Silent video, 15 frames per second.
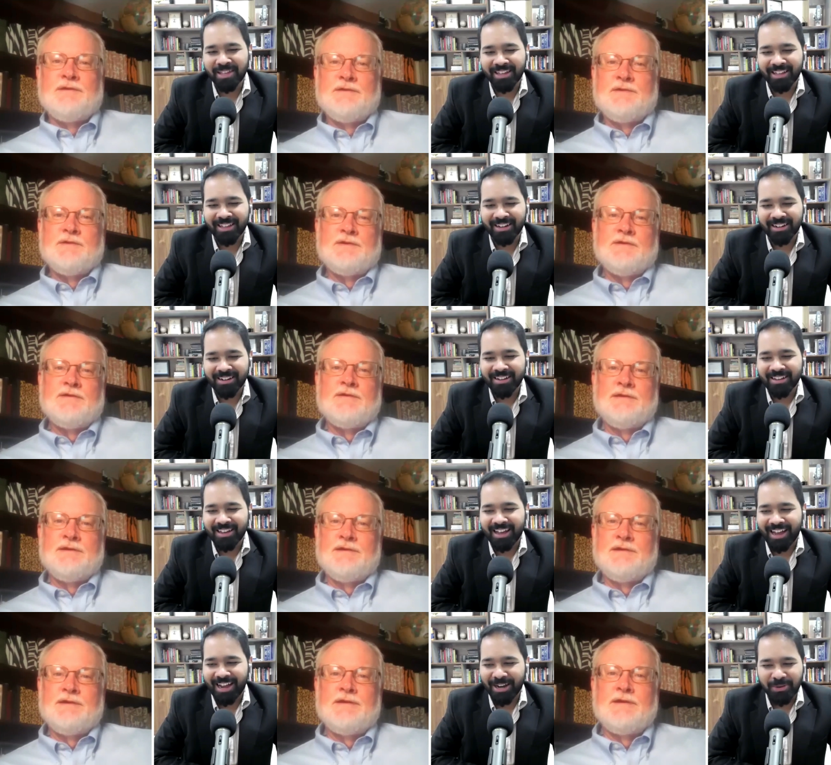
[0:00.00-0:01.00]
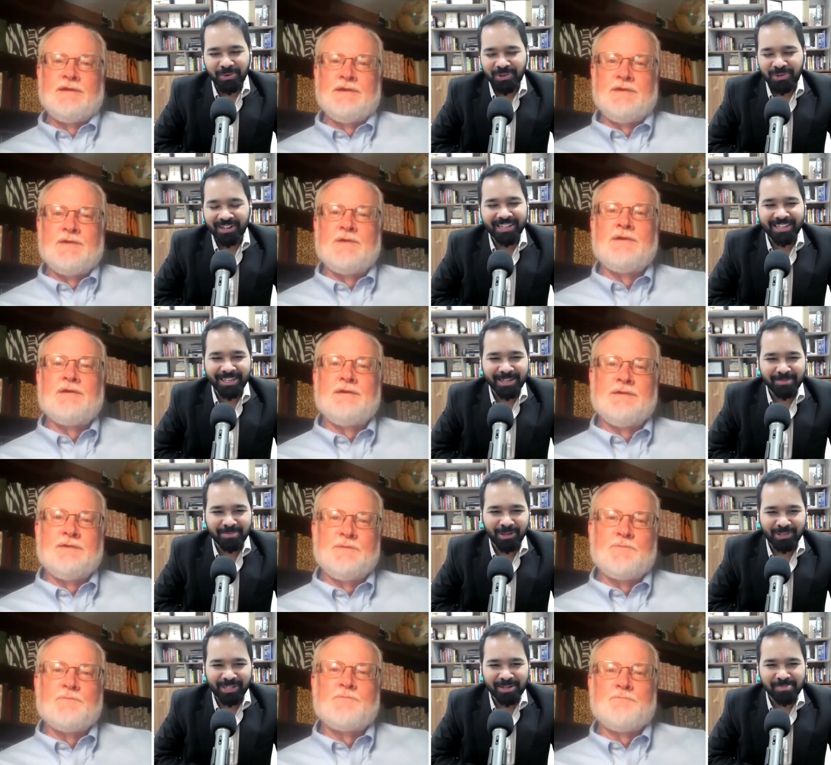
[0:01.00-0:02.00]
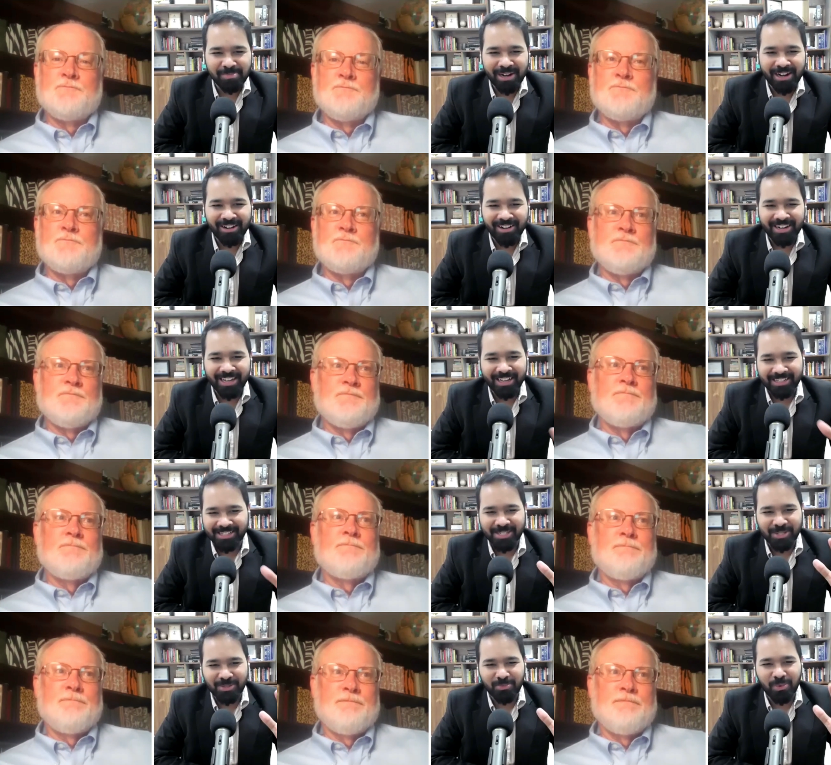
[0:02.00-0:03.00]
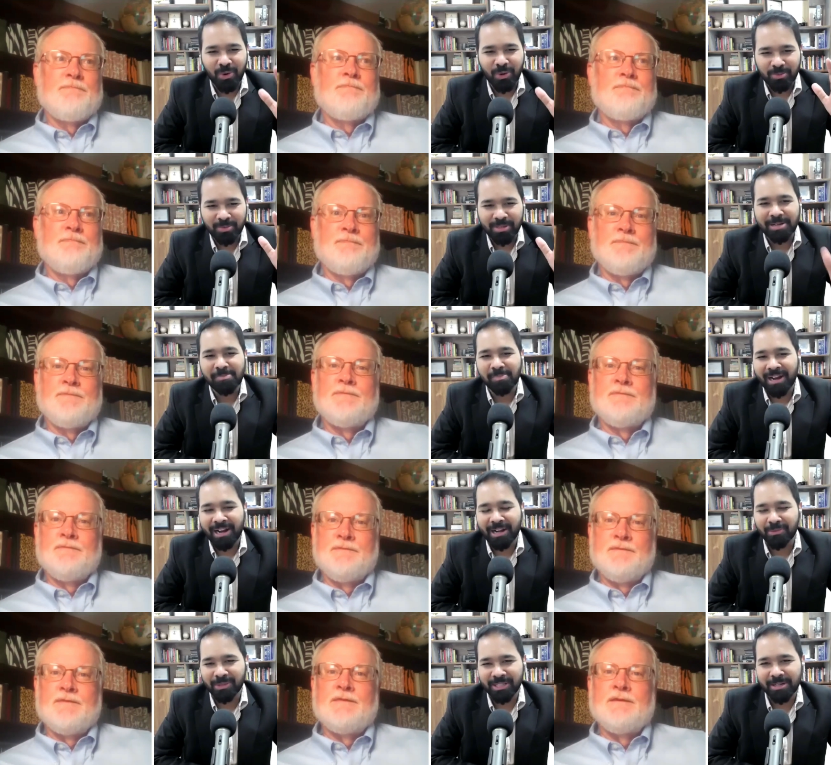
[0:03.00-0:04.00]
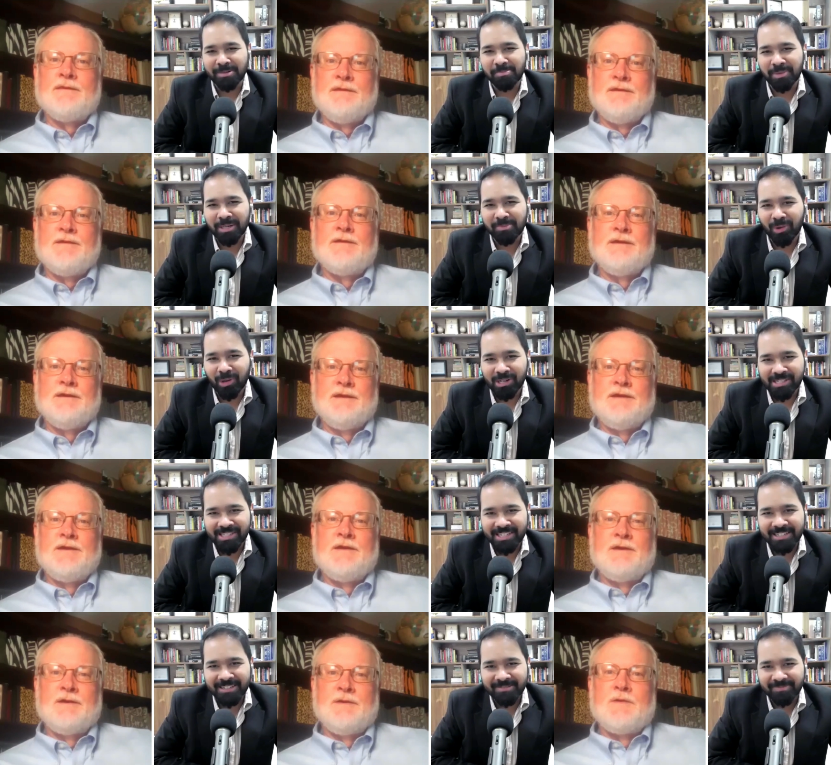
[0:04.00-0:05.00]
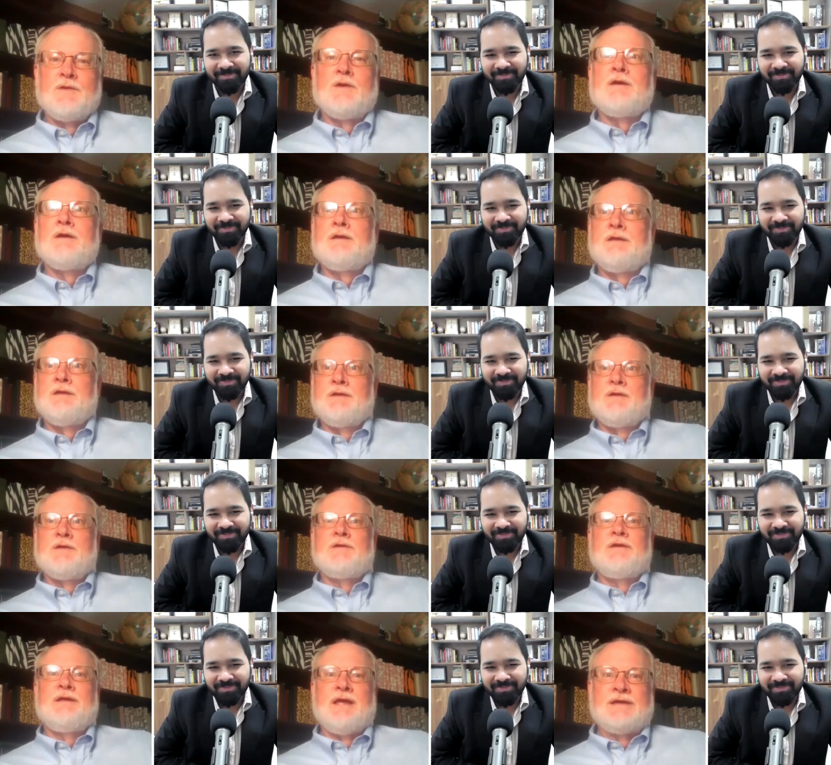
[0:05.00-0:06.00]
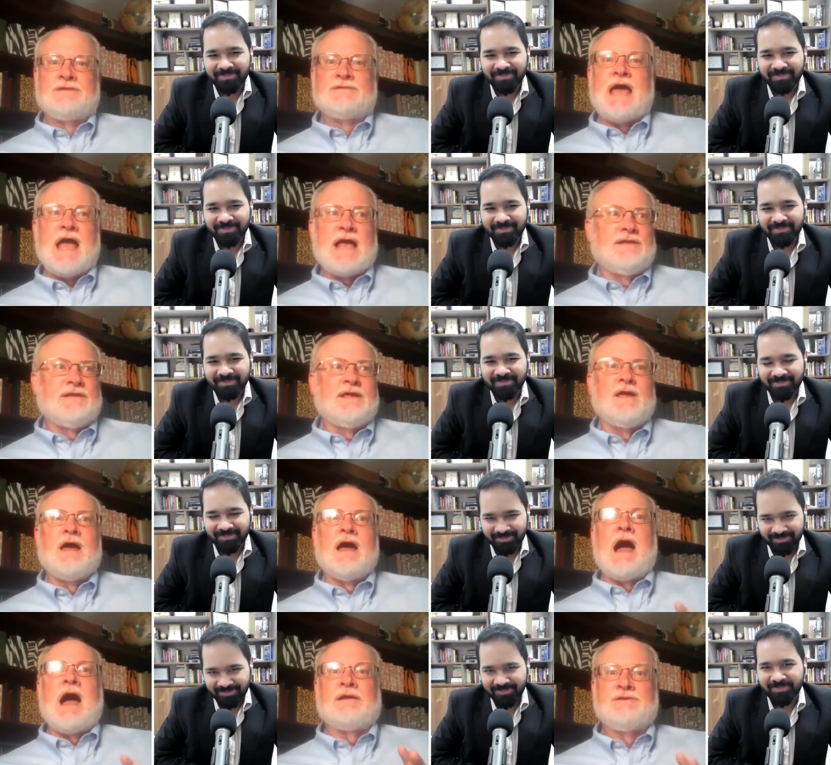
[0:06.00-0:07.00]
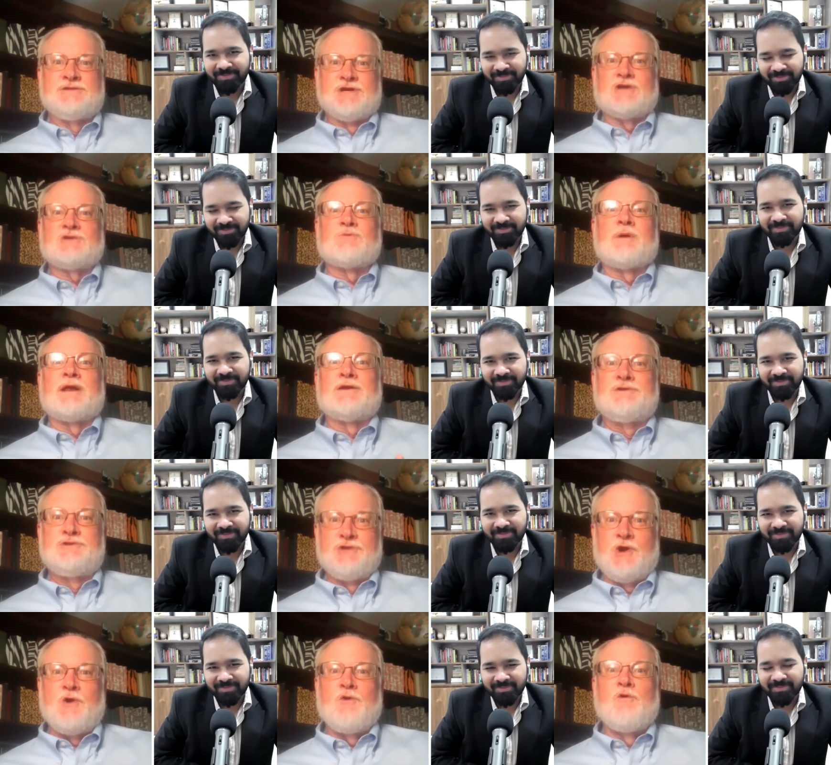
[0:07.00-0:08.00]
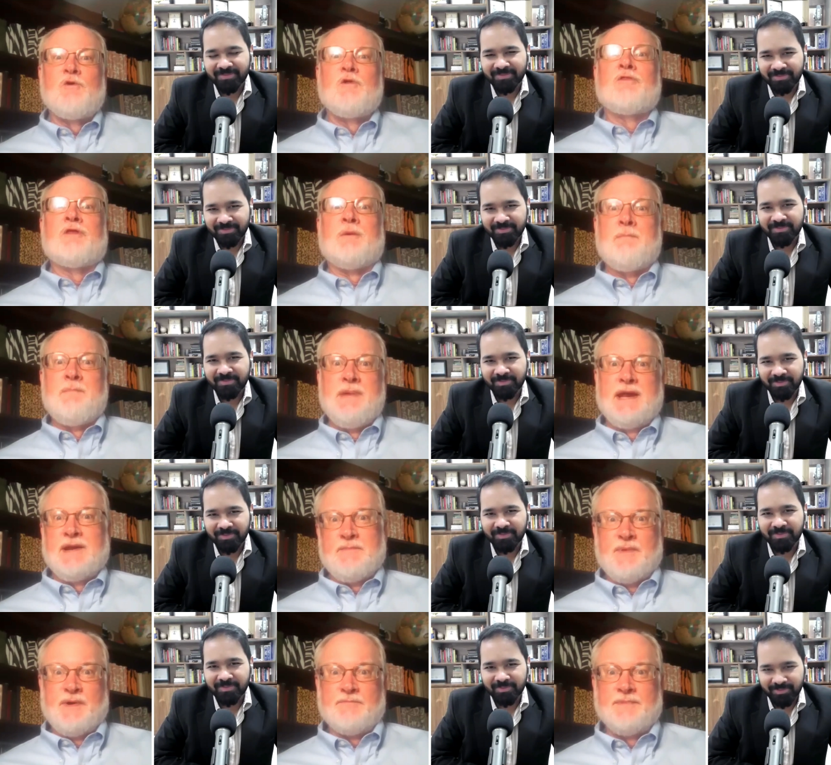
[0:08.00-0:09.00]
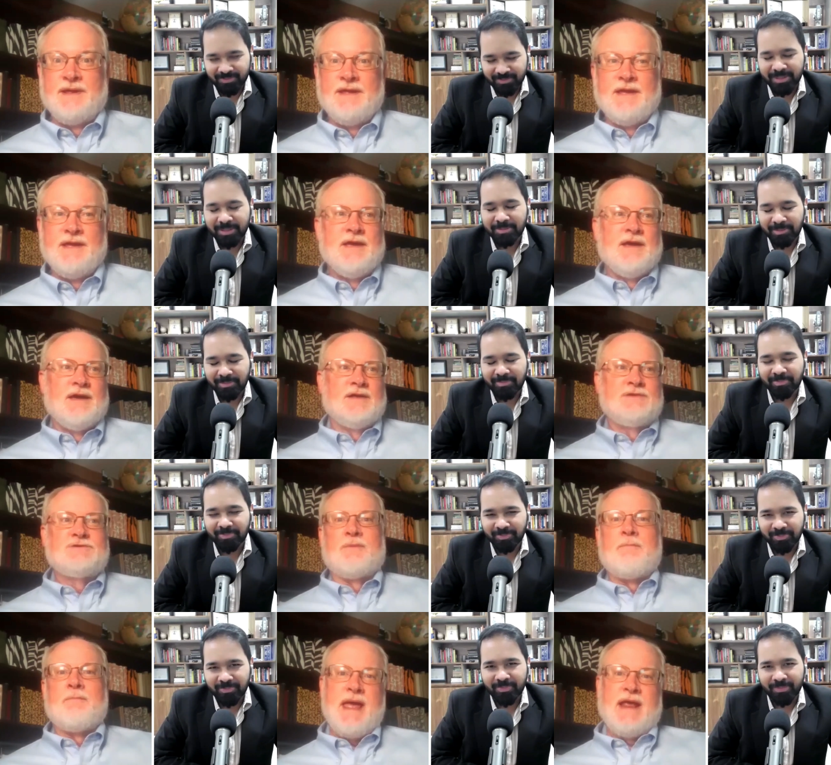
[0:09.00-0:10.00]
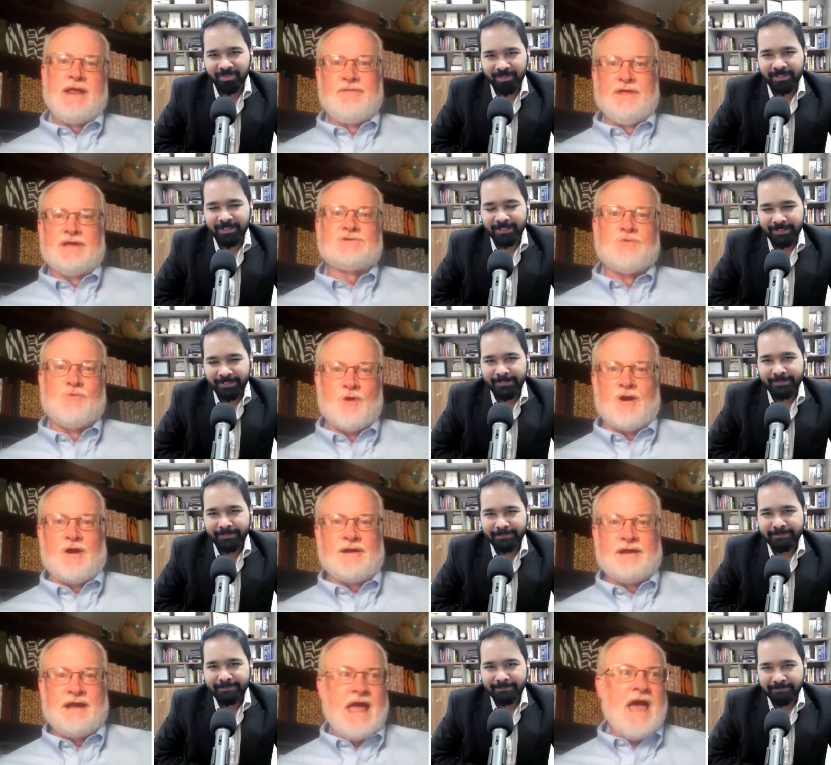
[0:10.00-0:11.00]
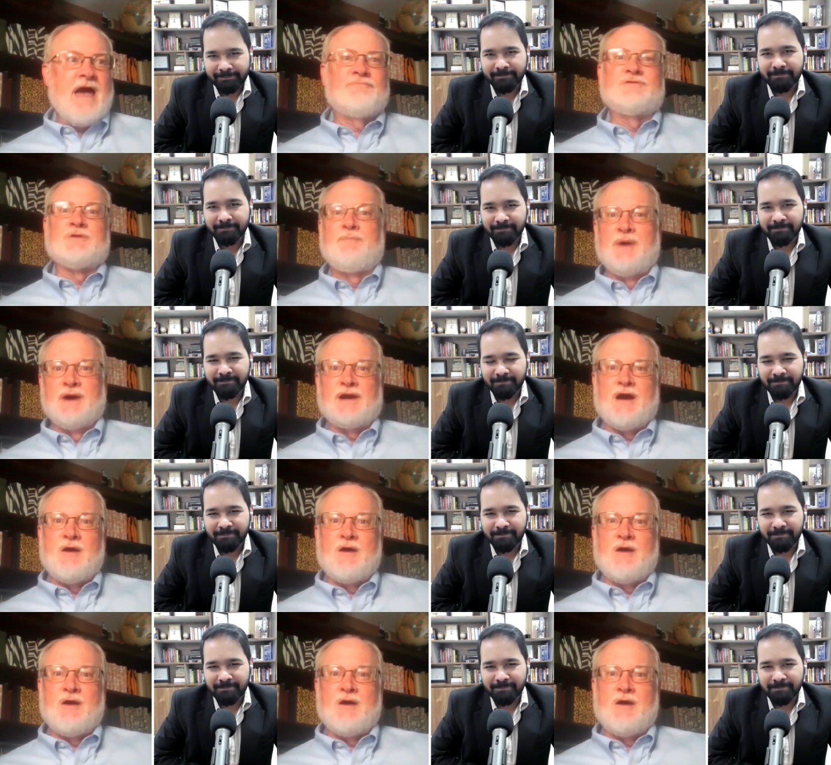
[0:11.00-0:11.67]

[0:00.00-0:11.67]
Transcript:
Speaker 1: there. I don't really care about the camaraderie. I just want to be compliant with the company policy.
Speaker 2: Exactly. I just want to do the minimum. To make this work. I have to put up